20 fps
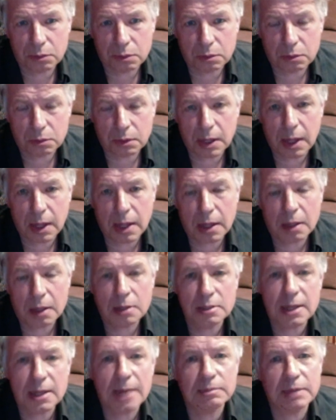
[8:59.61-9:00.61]
okay?
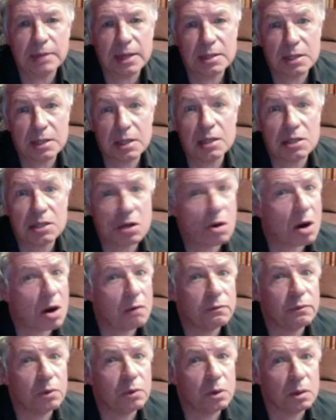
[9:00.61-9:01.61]
Tap dancing is an art
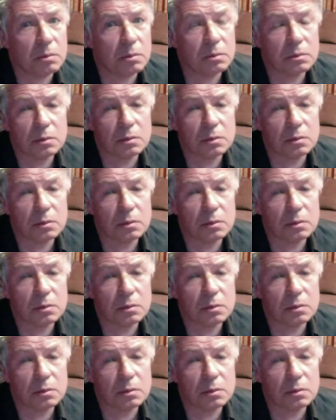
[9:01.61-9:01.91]
form.